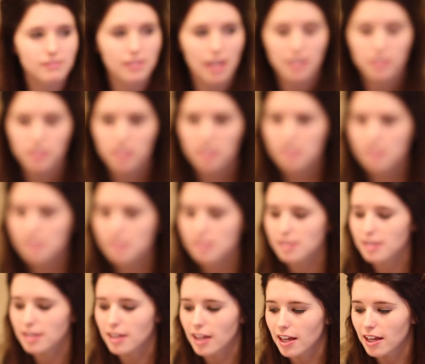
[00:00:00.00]
of lashes.
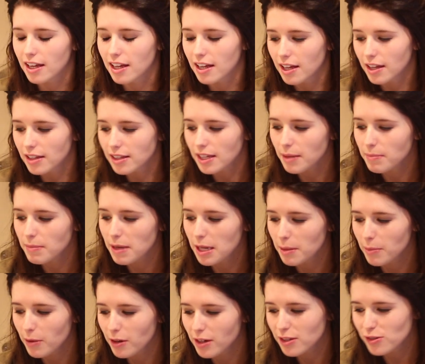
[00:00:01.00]
You do? Like
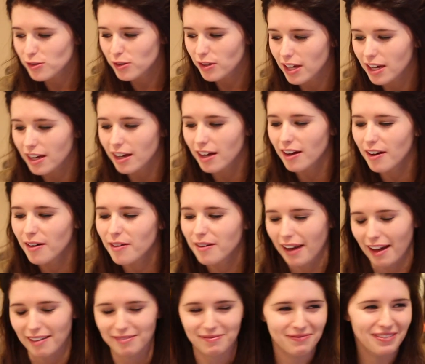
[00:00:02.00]
makeup artists are like,
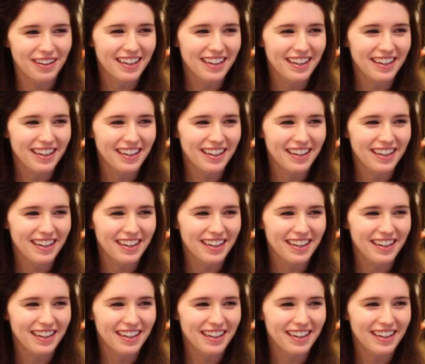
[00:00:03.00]
okay,